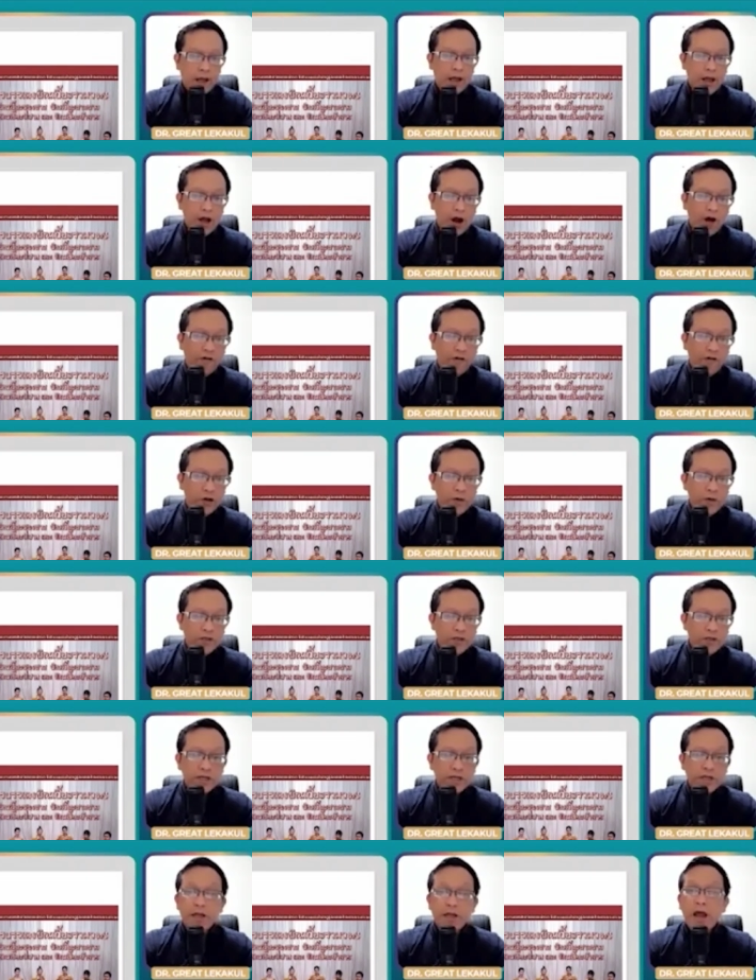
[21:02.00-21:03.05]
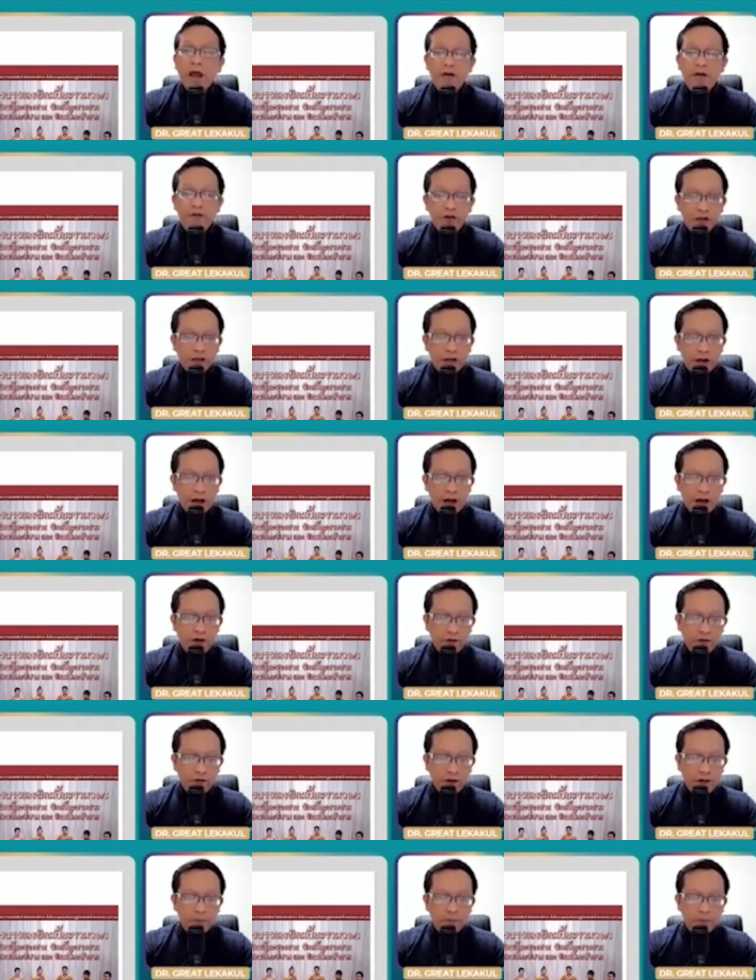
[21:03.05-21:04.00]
and of the music in everyday life